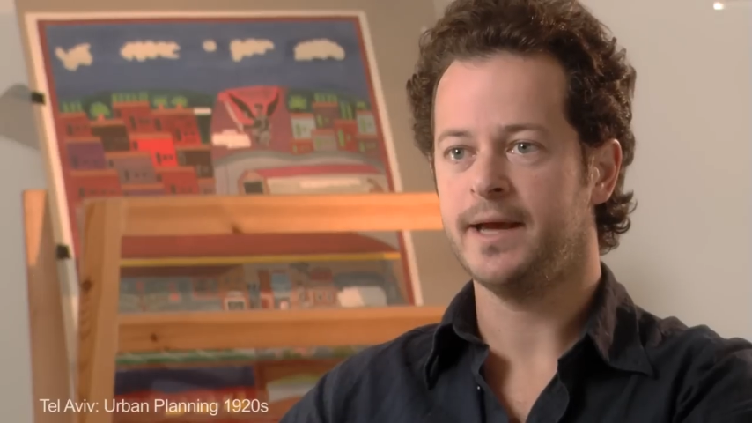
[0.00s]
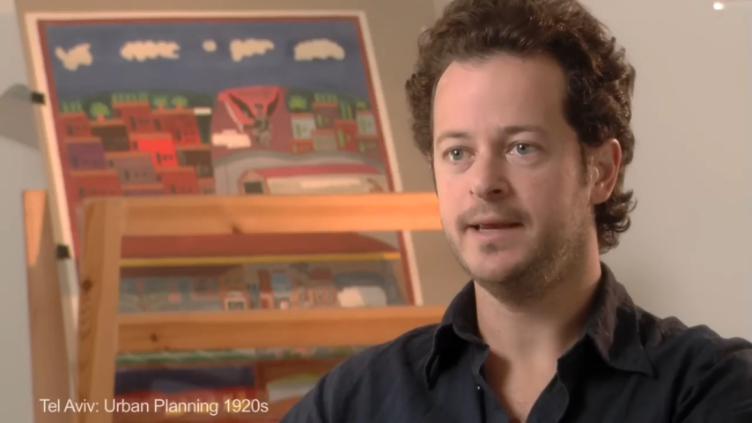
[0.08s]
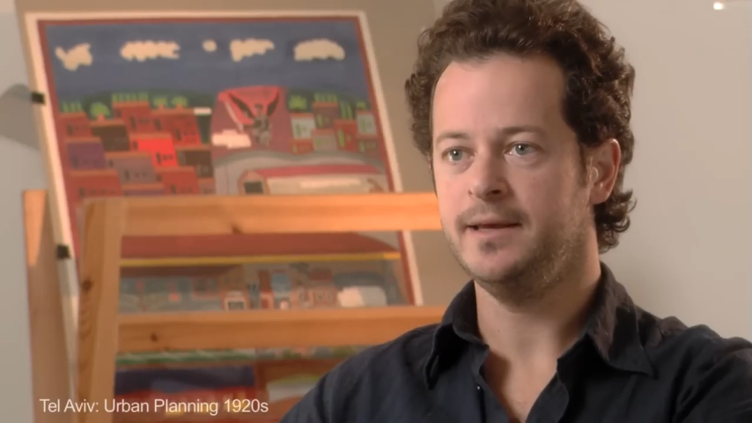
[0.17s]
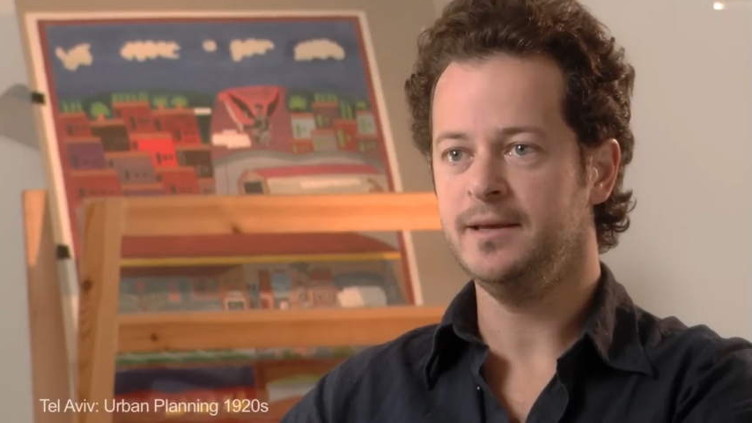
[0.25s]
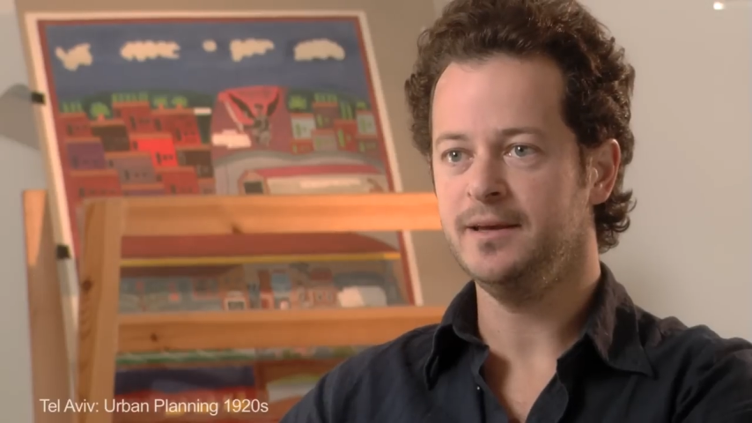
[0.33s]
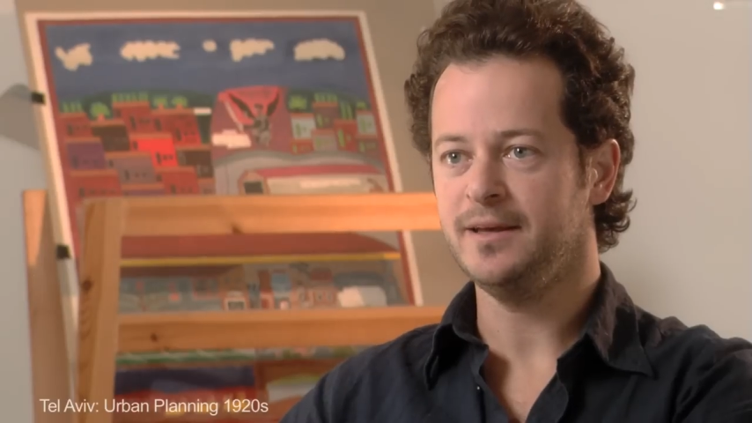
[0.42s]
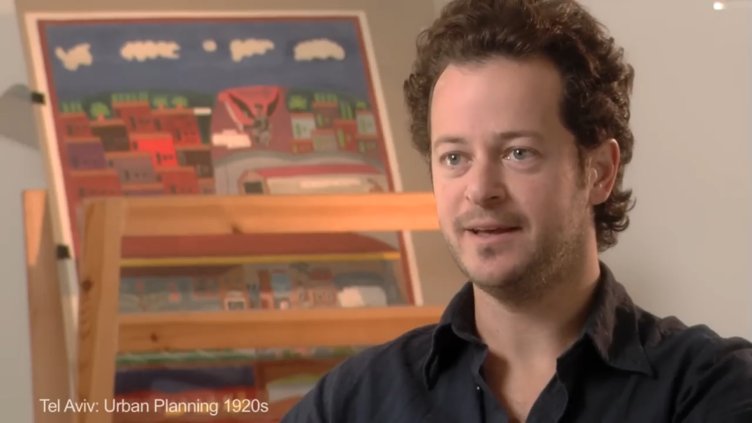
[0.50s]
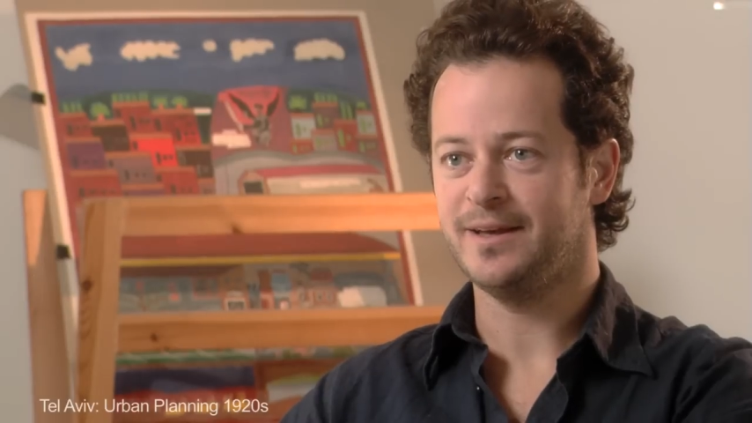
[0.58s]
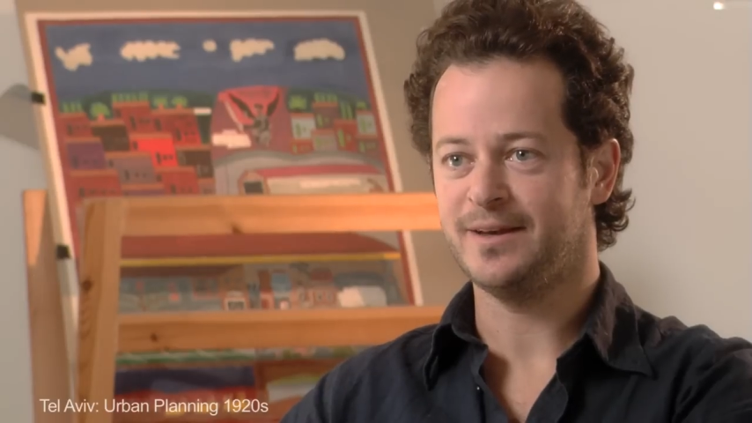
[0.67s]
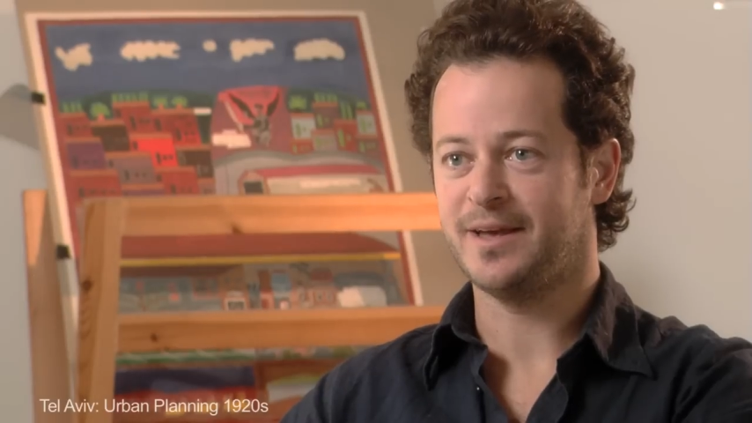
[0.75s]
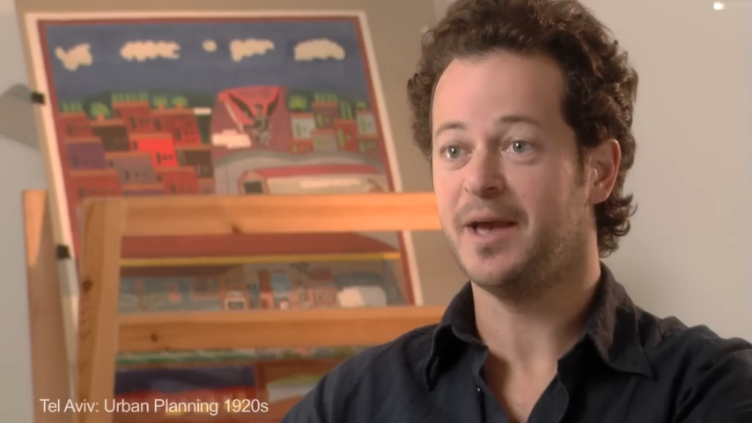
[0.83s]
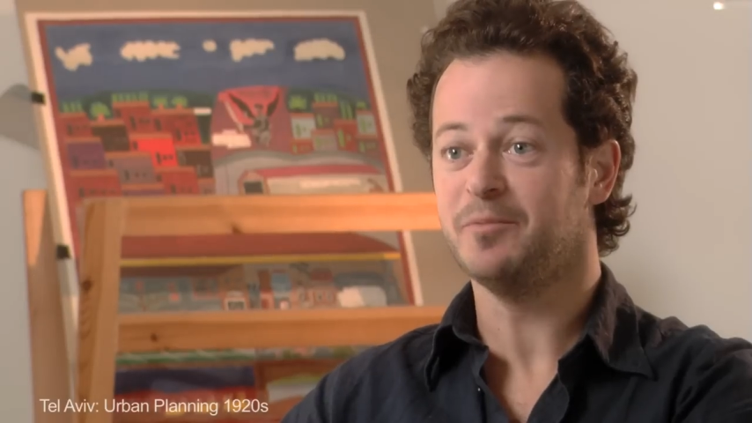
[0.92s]
planning
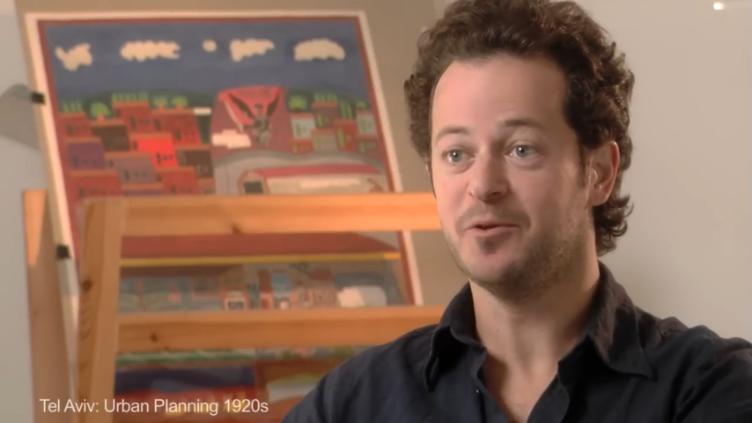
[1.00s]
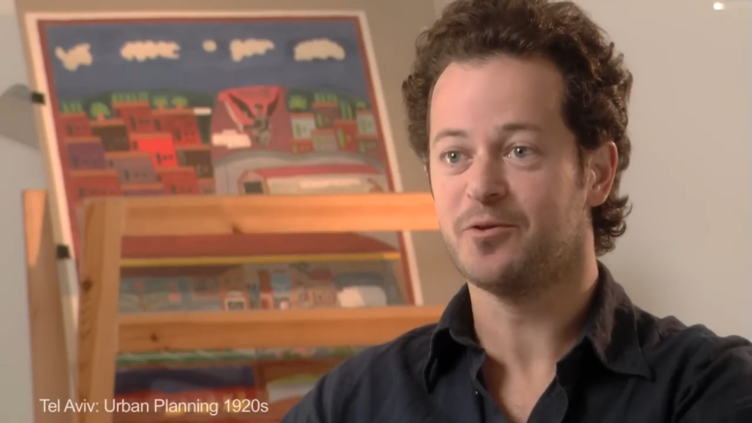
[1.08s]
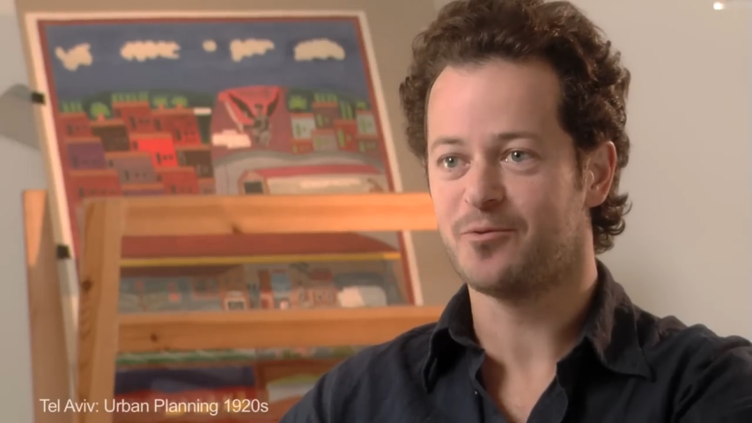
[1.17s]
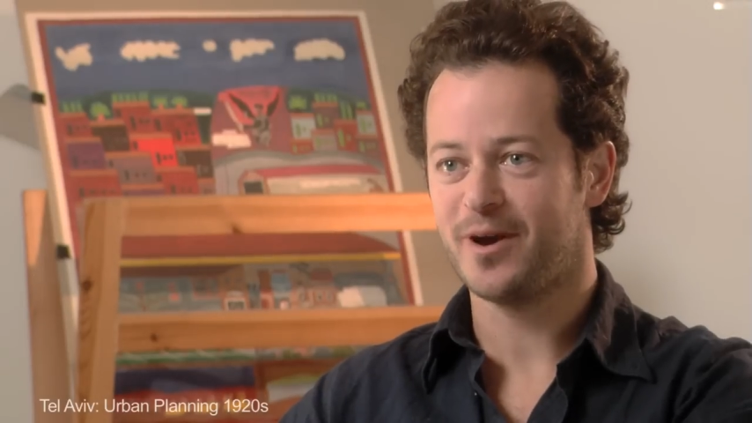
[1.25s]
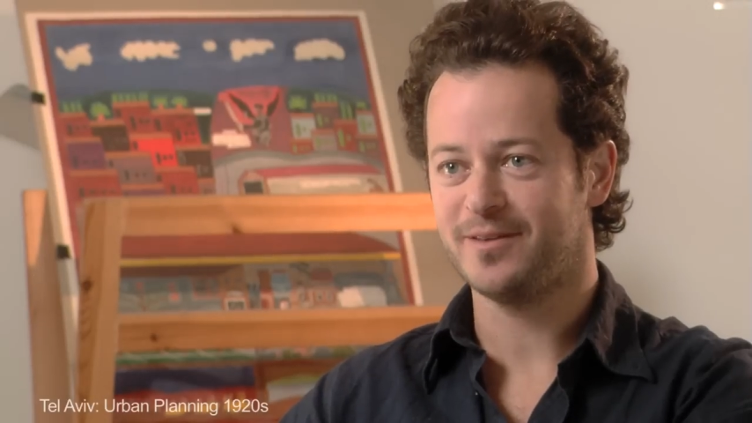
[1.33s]
uh, came to the